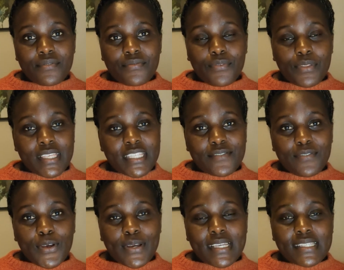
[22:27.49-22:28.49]
for this
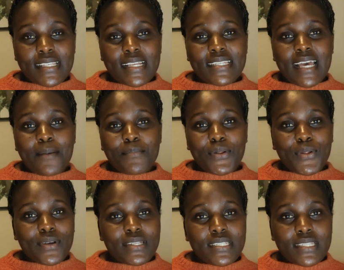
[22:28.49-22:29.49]
vlog is that I'm
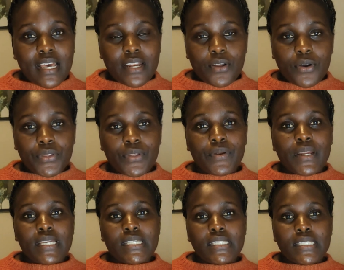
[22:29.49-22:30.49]
not an
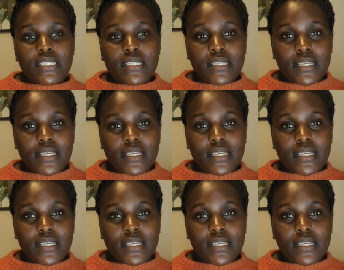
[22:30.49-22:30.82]
authorized